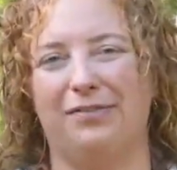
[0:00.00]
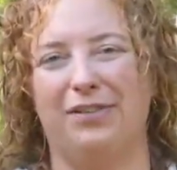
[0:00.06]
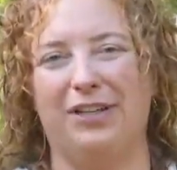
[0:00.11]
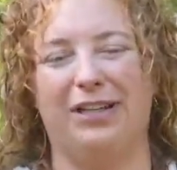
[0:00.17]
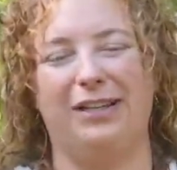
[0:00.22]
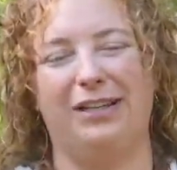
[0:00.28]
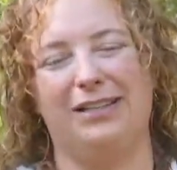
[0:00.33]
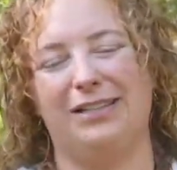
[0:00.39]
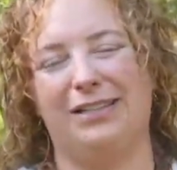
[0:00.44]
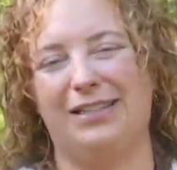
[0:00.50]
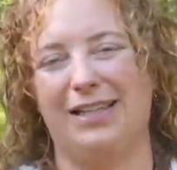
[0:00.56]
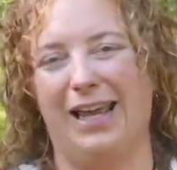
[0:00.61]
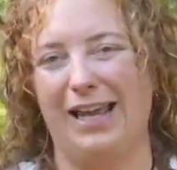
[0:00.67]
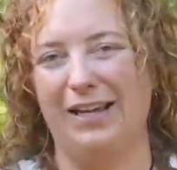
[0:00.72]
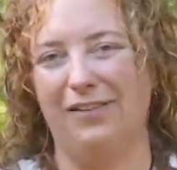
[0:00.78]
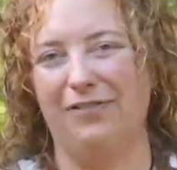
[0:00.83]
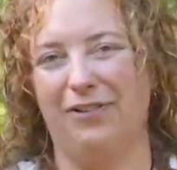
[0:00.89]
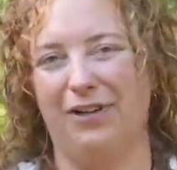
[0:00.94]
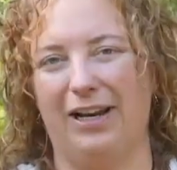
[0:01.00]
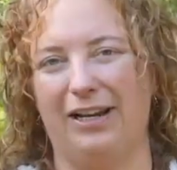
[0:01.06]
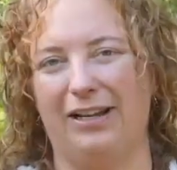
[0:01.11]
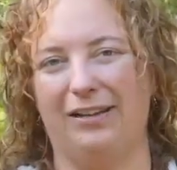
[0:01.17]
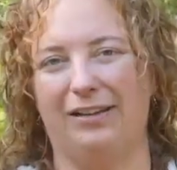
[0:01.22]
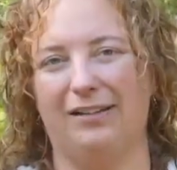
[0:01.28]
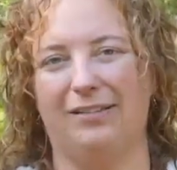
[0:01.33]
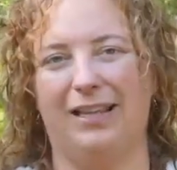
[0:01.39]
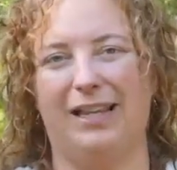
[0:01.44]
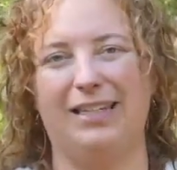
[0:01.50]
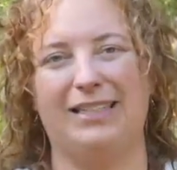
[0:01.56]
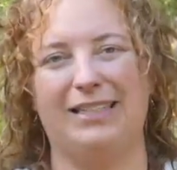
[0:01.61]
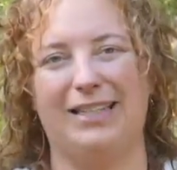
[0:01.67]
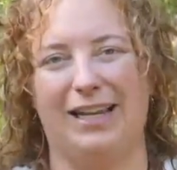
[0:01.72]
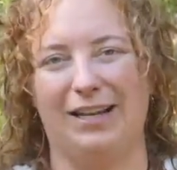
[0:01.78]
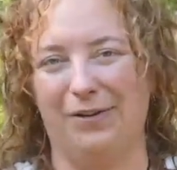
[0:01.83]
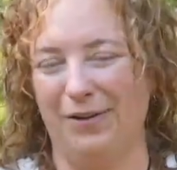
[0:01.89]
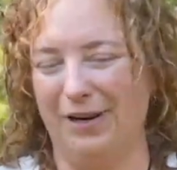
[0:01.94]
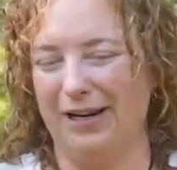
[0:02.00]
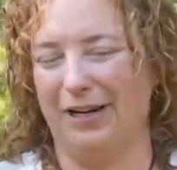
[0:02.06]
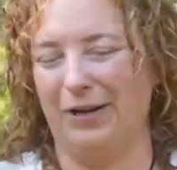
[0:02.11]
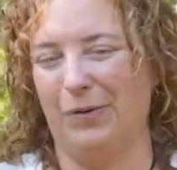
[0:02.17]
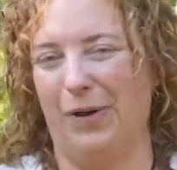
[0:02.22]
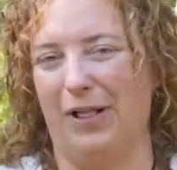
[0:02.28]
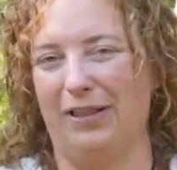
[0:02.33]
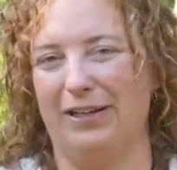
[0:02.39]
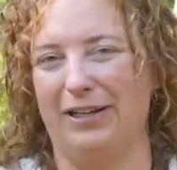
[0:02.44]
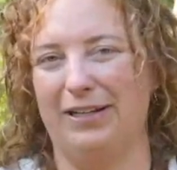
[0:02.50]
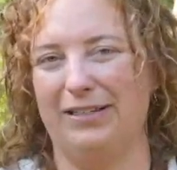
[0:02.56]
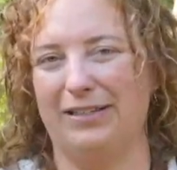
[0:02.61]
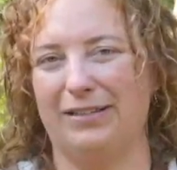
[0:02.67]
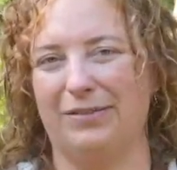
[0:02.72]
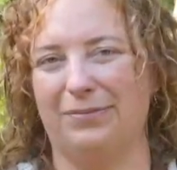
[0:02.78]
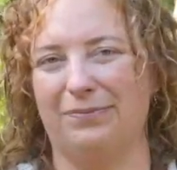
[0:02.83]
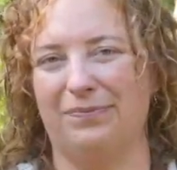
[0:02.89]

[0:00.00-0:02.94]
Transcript: via its diaphoretic and diuretic qualities.